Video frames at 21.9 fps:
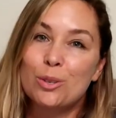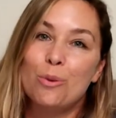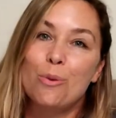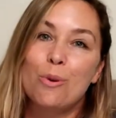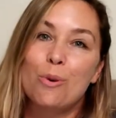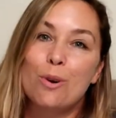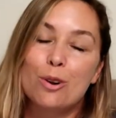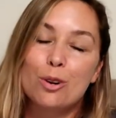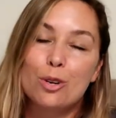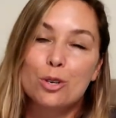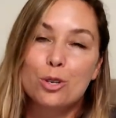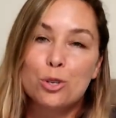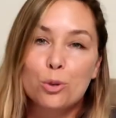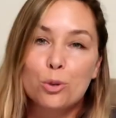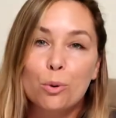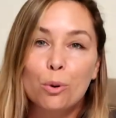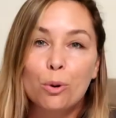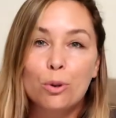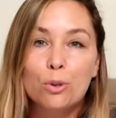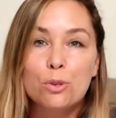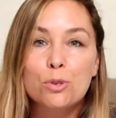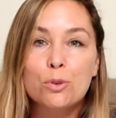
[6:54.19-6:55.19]
or
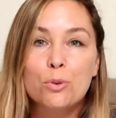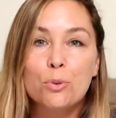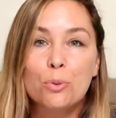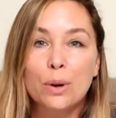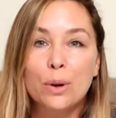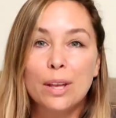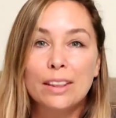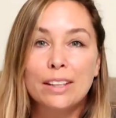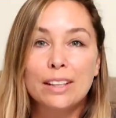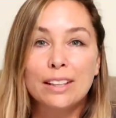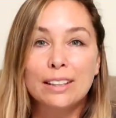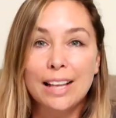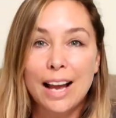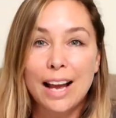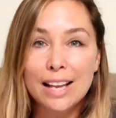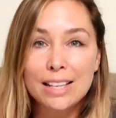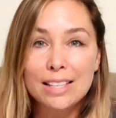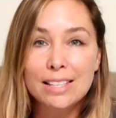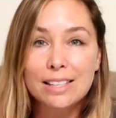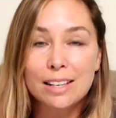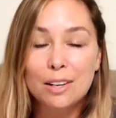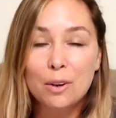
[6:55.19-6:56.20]
shorts with
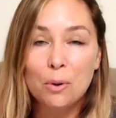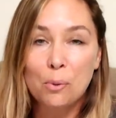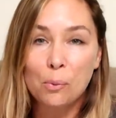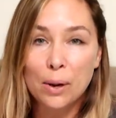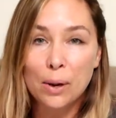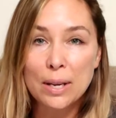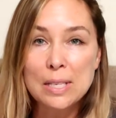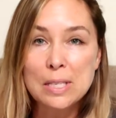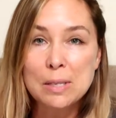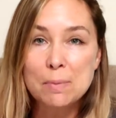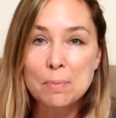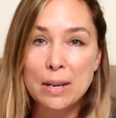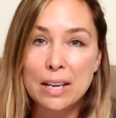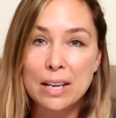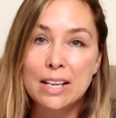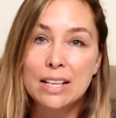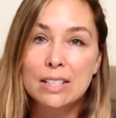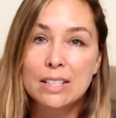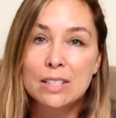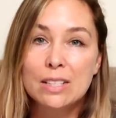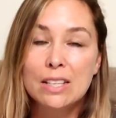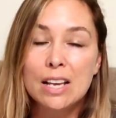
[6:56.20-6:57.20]
elastic
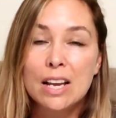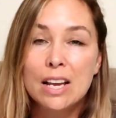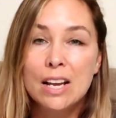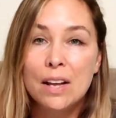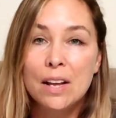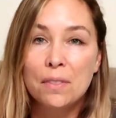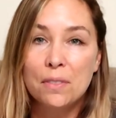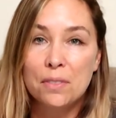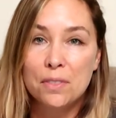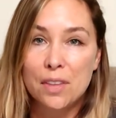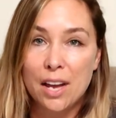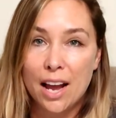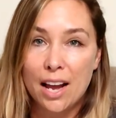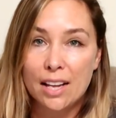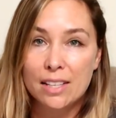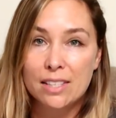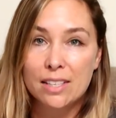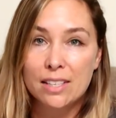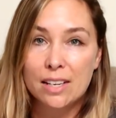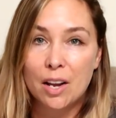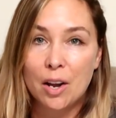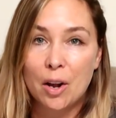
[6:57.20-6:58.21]
waistbands that